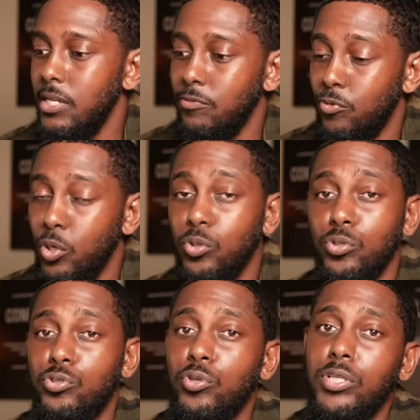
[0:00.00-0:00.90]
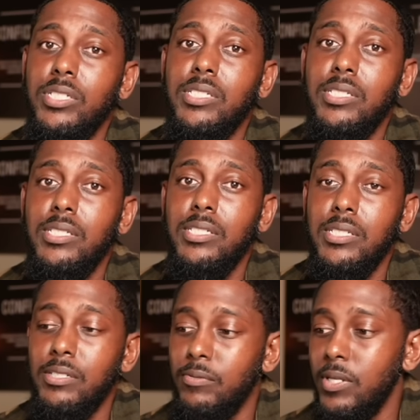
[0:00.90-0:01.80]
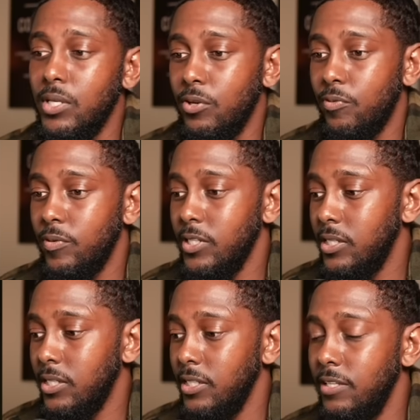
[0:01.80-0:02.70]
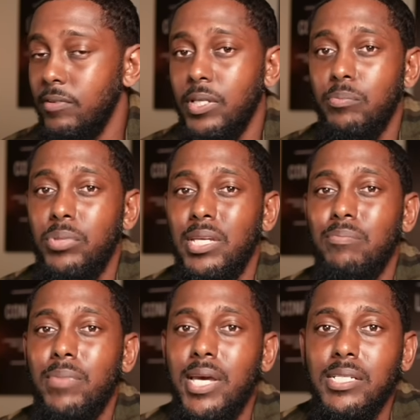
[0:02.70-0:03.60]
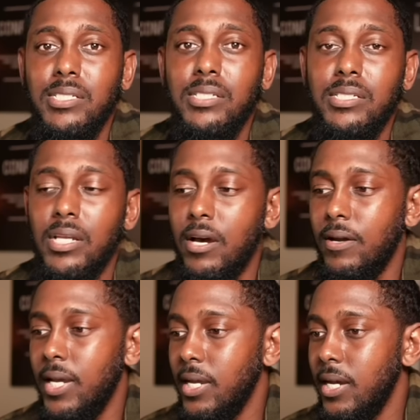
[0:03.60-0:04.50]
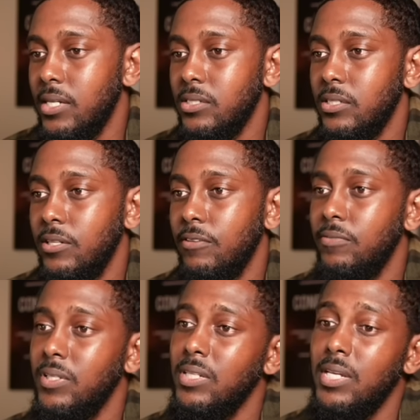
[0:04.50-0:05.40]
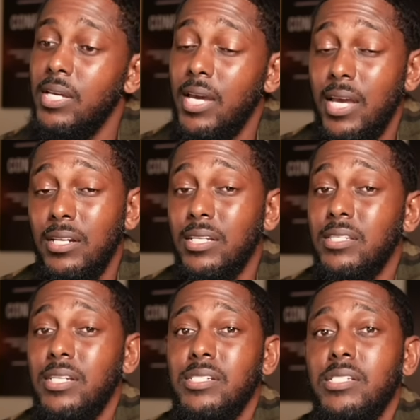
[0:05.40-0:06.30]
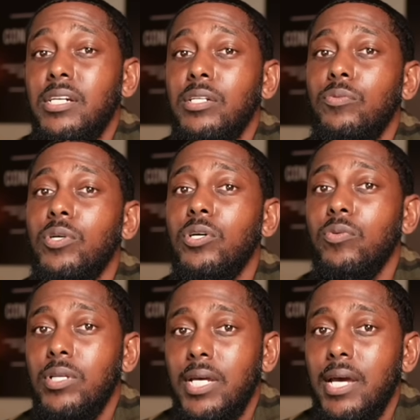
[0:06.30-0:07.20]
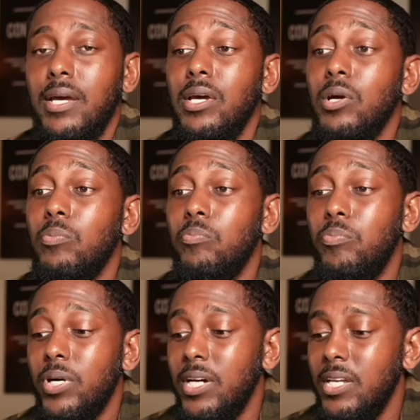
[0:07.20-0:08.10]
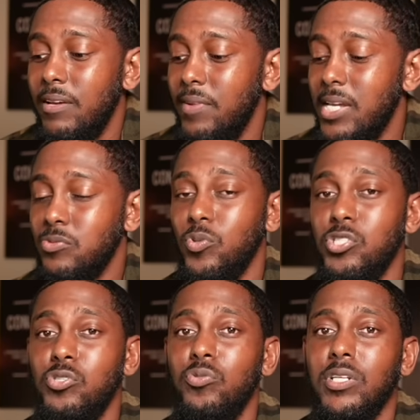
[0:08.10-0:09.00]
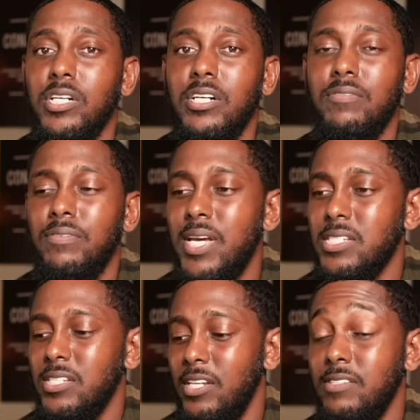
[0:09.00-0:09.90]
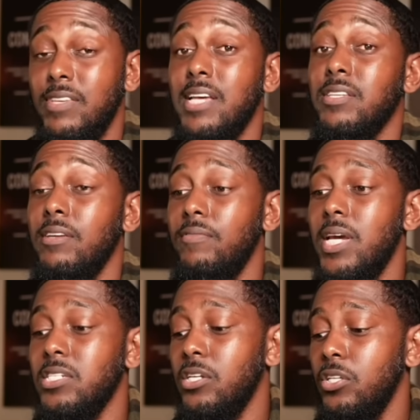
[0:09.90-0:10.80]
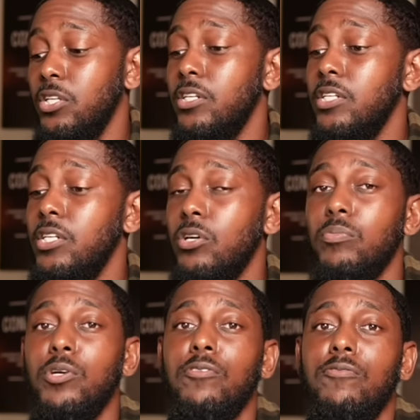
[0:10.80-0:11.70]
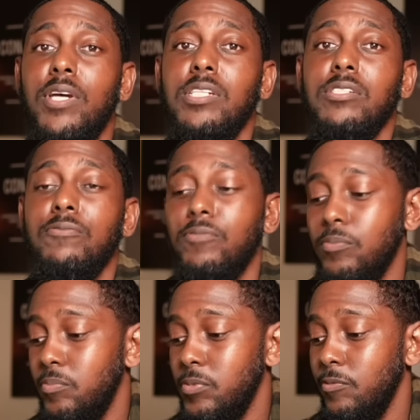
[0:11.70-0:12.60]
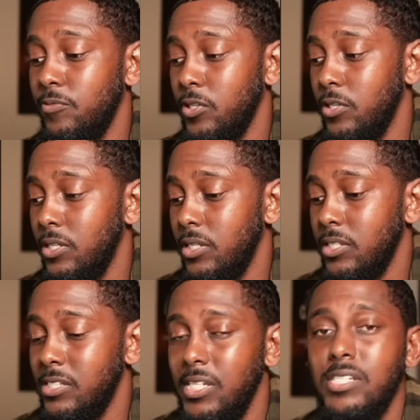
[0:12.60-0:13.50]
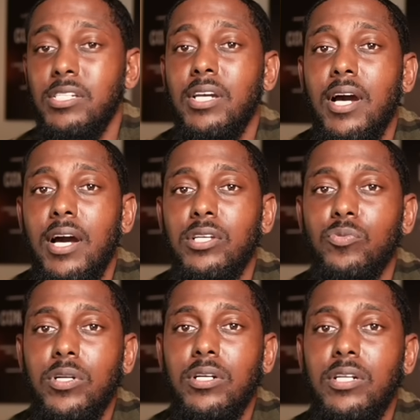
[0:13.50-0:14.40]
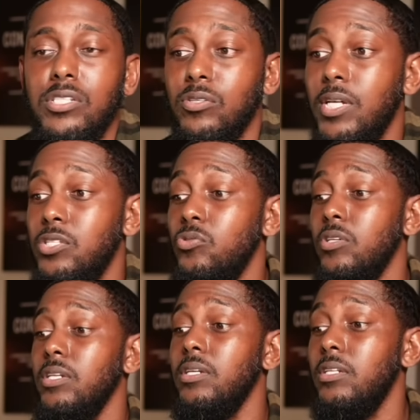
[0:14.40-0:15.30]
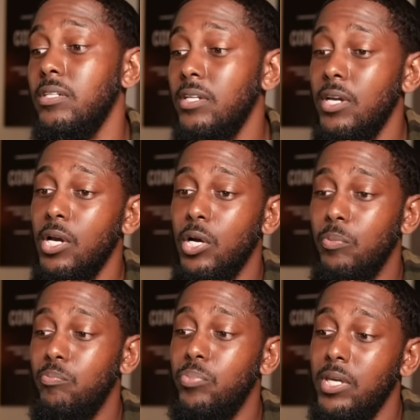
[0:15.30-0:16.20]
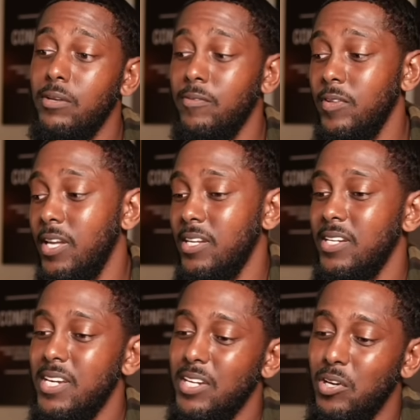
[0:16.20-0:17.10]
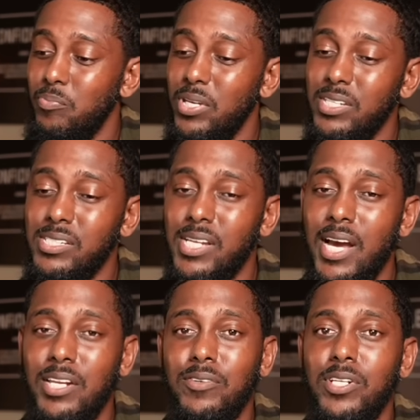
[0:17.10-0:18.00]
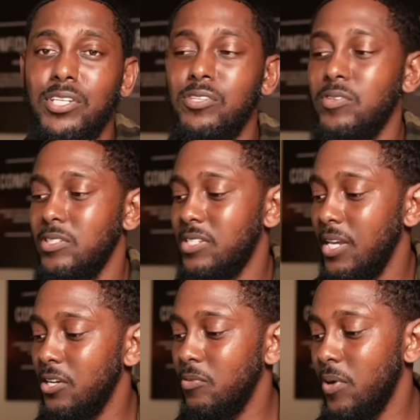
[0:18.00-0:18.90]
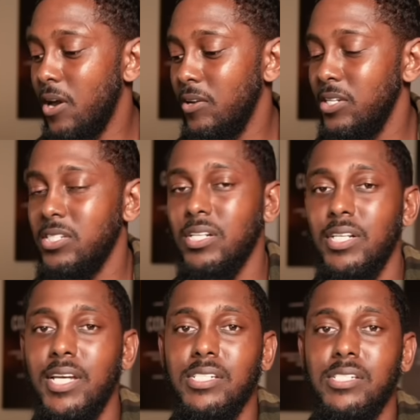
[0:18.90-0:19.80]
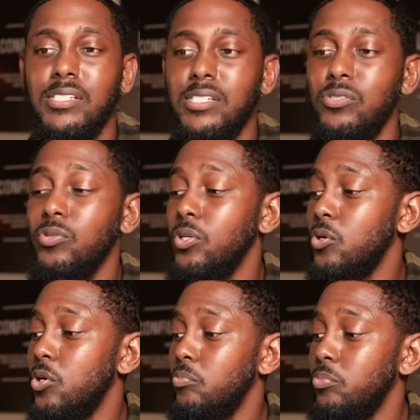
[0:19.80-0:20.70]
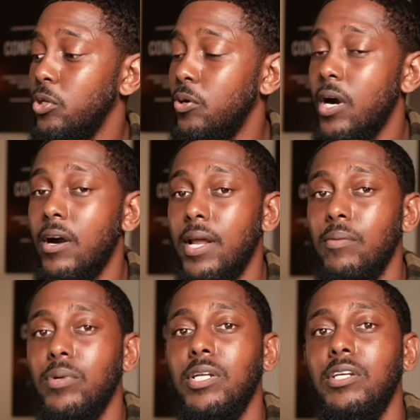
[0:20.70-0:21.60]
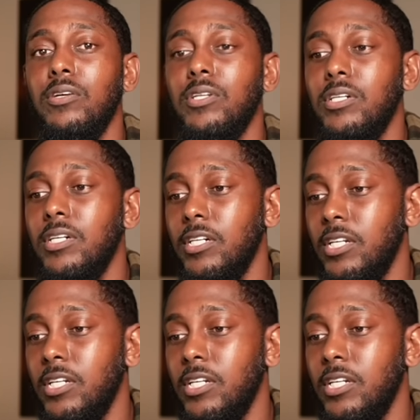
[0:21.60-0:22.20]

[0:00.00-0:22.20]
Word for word: Rolls Royces and living in big mansions and all that kind of stuff. And ain't nothing necessarily wrong with that. But if that's what you love, if that's clearly your motivation for teaching God's word, so that you can get a big salary and you can take up all these collections and you can go and blow all that money on an